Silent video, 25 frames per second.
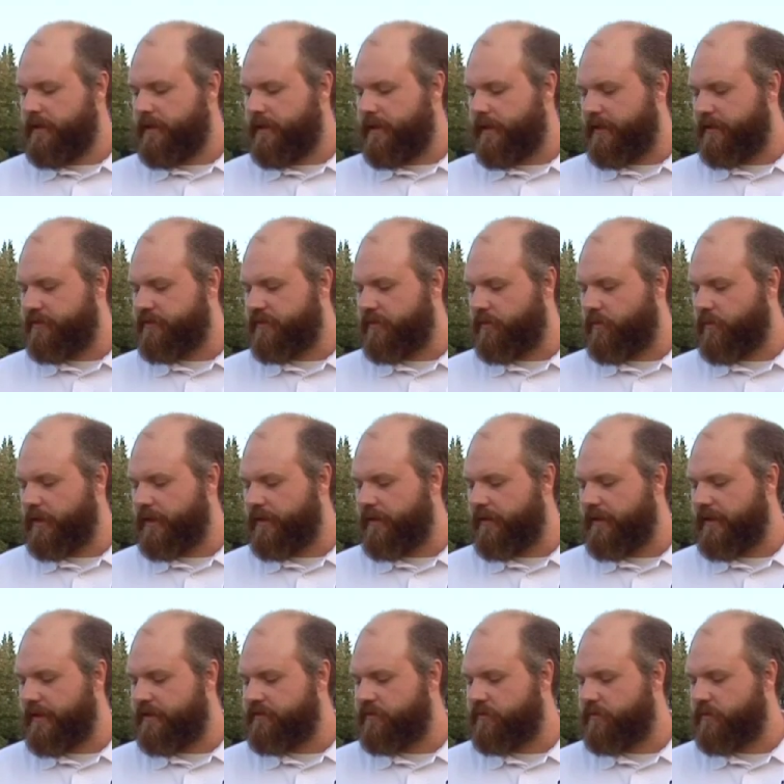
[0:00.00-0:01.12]
Uh, so one of
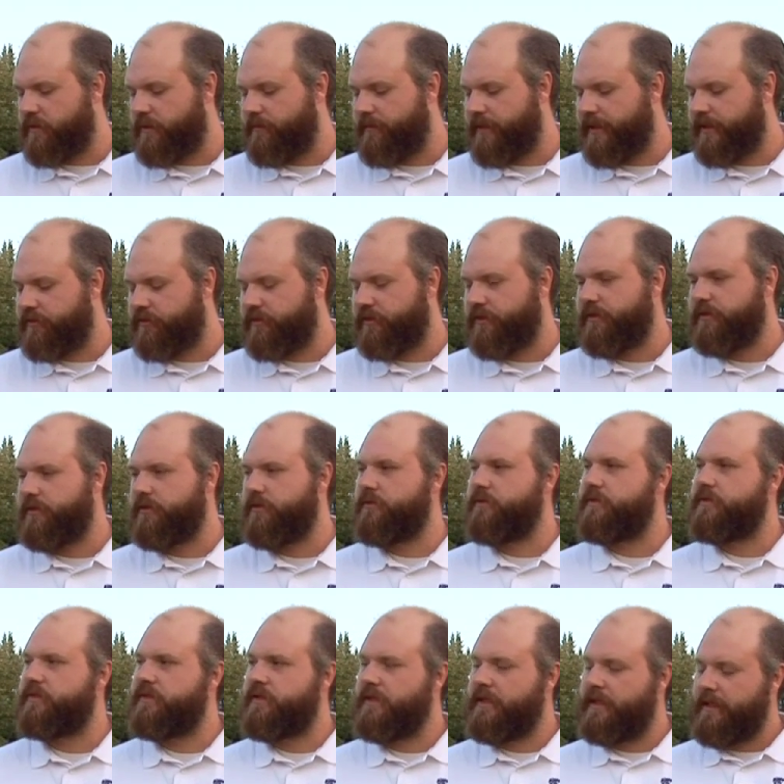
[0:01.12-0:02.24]
the things you want to make sure you do
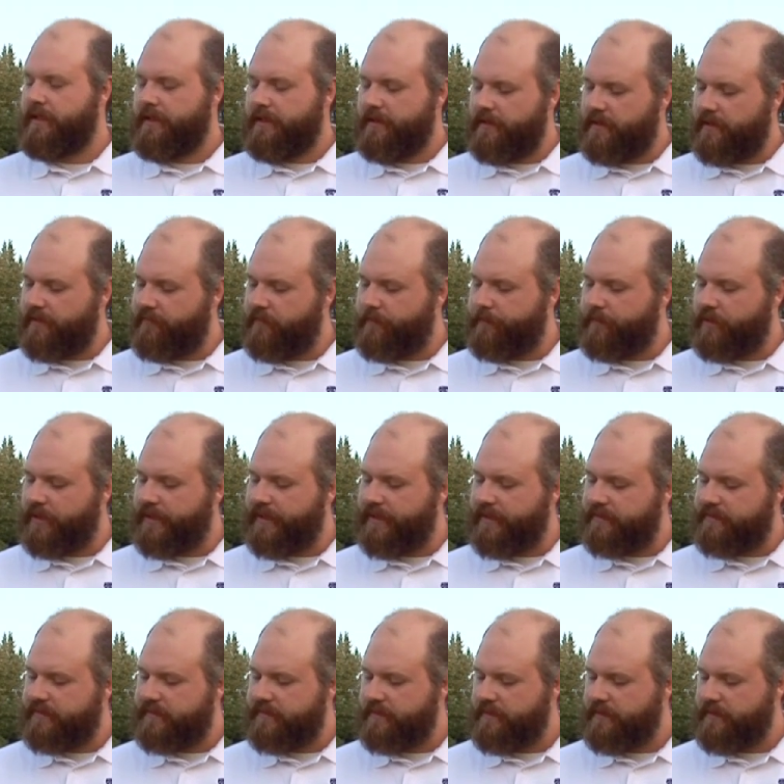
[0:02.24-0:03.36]
is give the
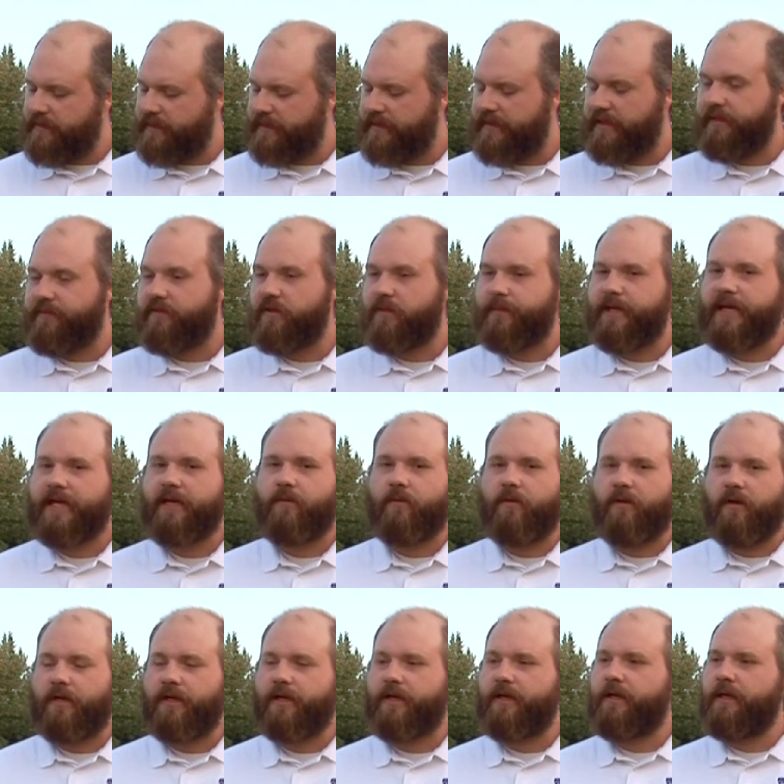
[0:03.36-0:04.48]
plants an even amount of
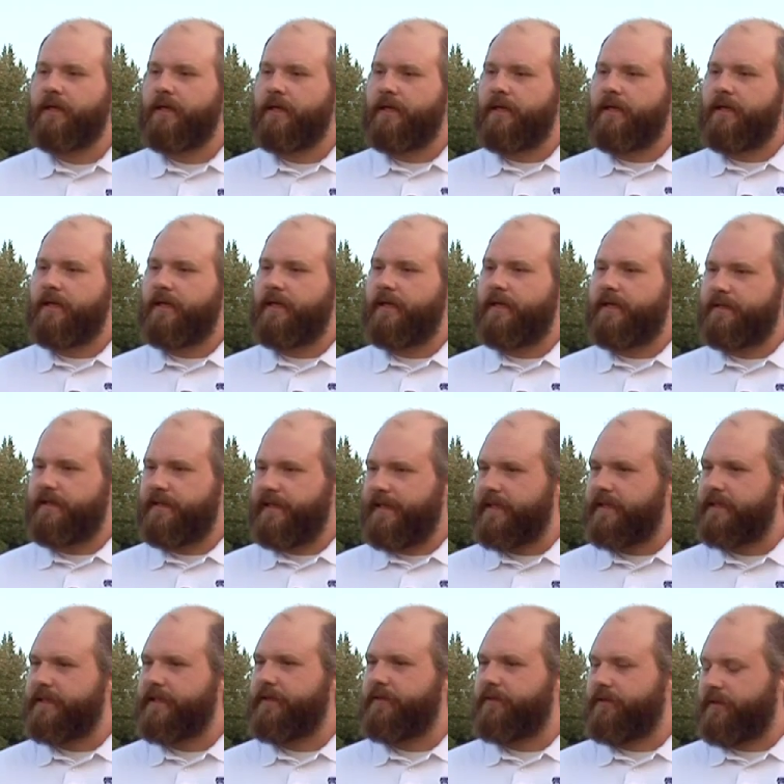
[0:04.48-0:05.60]
water uh,
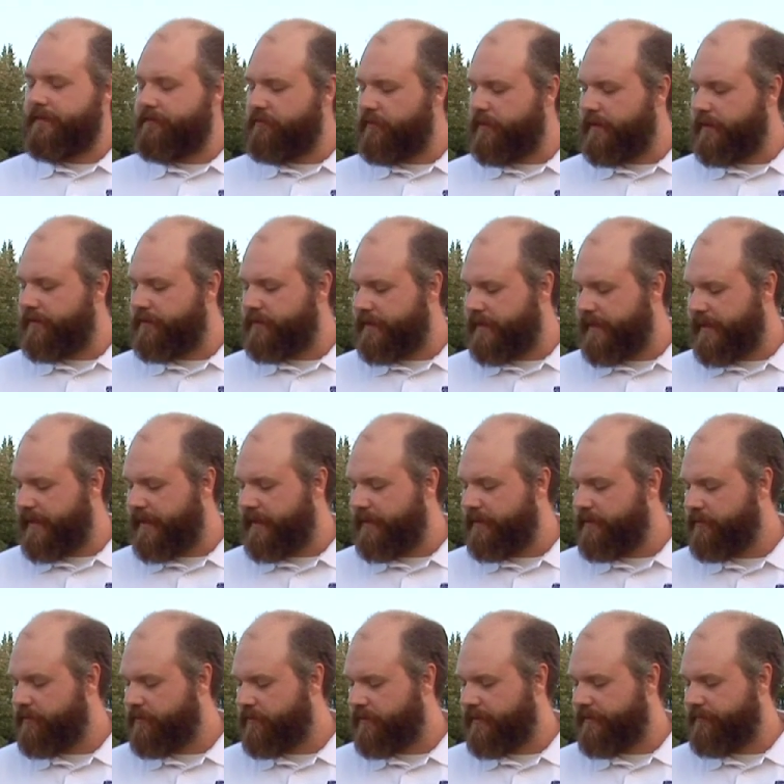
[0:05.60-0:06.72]
daily or every other day
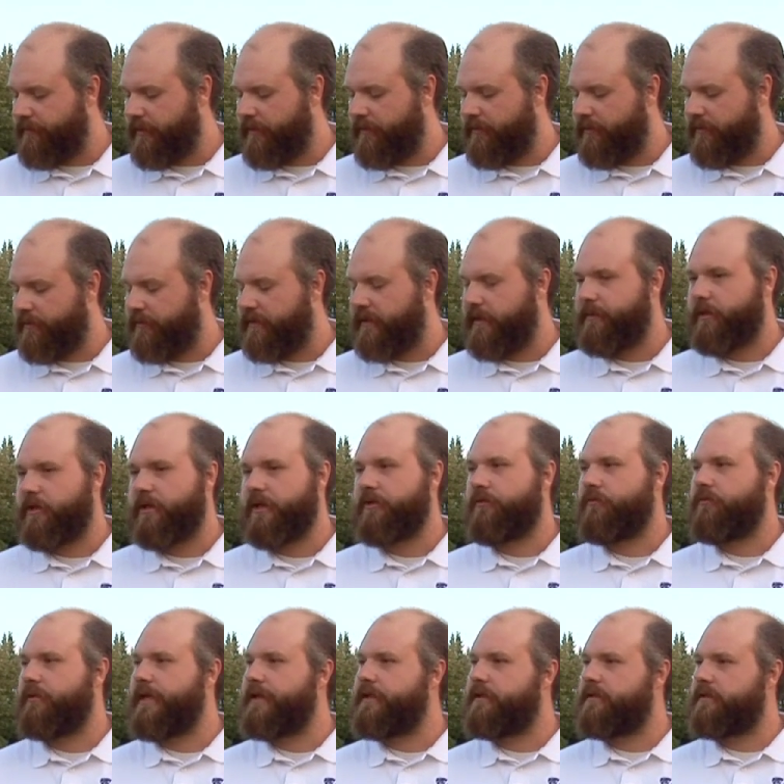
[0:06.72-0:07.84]
or every third day, but on a
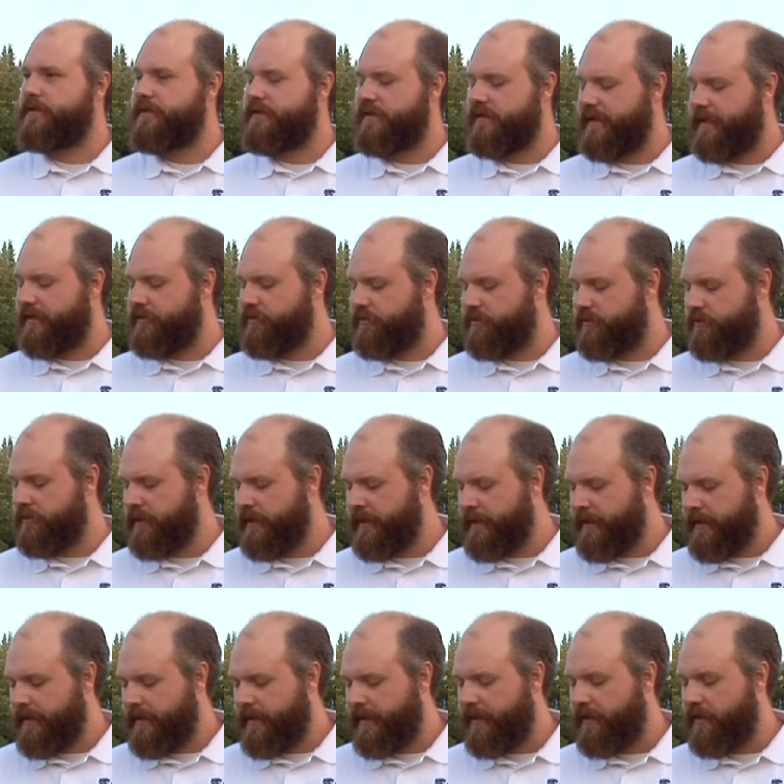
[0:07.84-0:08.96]
regular schedule,
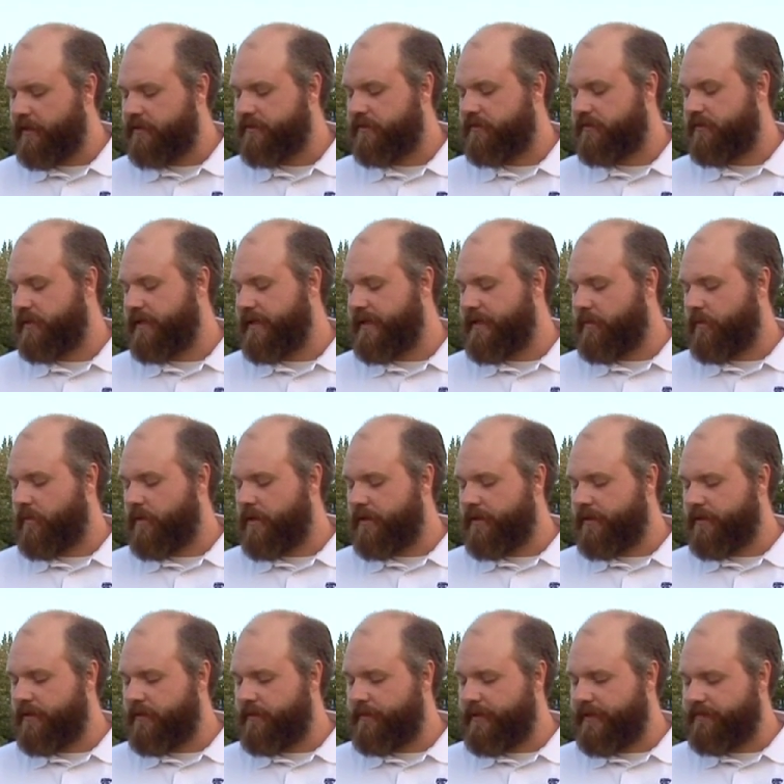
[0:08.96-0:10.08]
and also to not
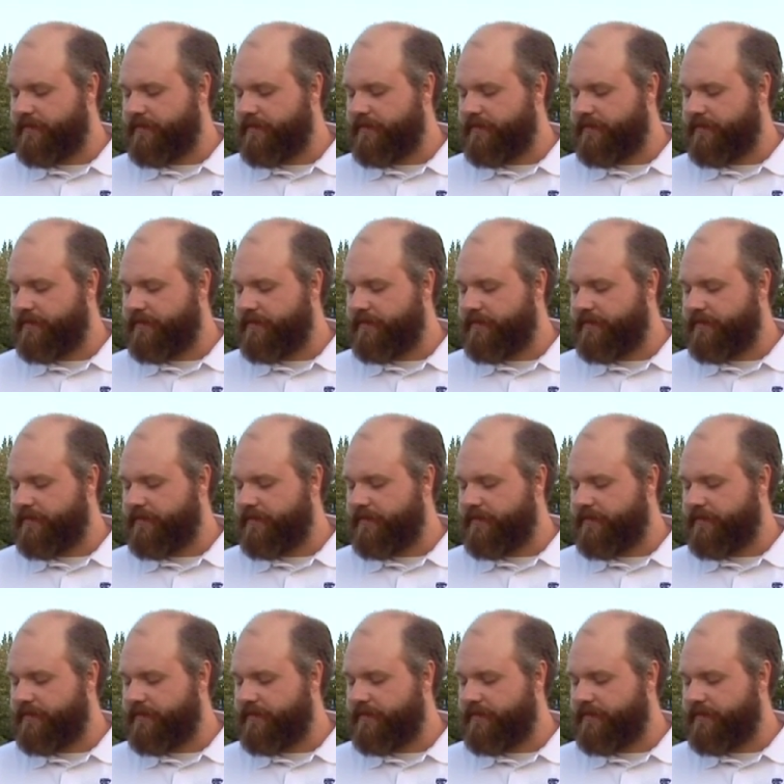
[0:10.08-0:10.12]
water them